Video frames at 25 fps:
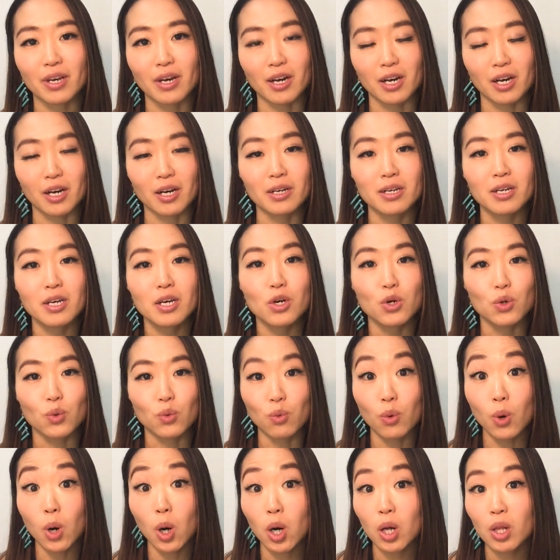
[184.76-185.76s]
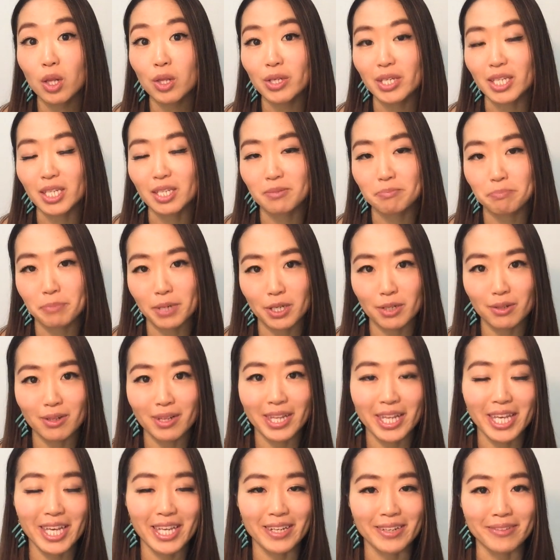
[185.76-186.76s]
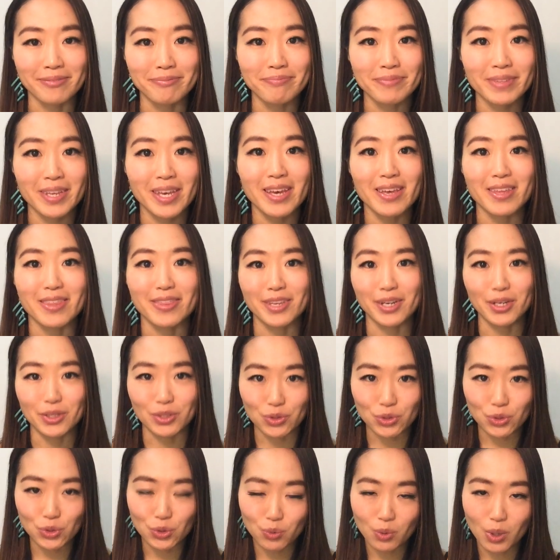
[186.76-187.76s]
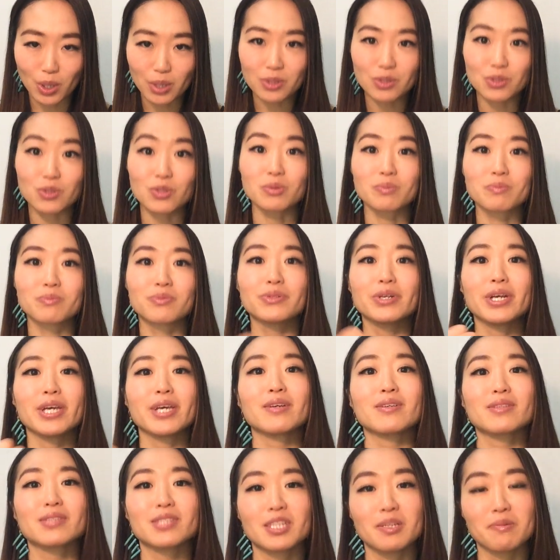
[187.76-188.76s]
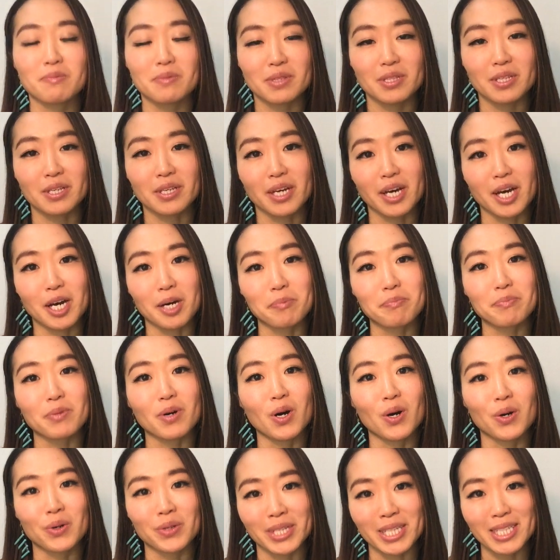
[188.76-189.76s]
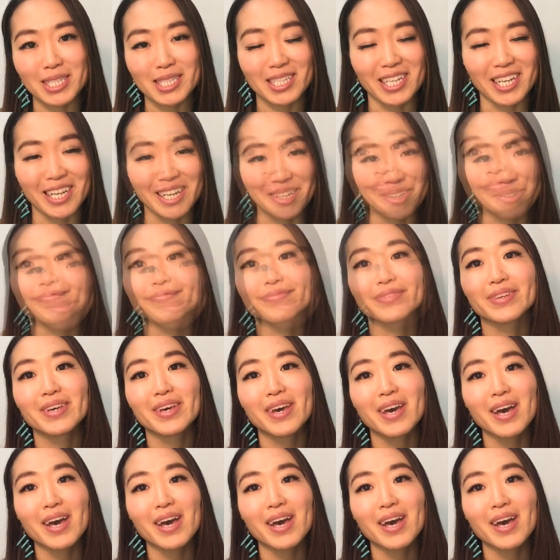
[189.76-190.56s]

a wall in Berlin that you want to break something up all the time.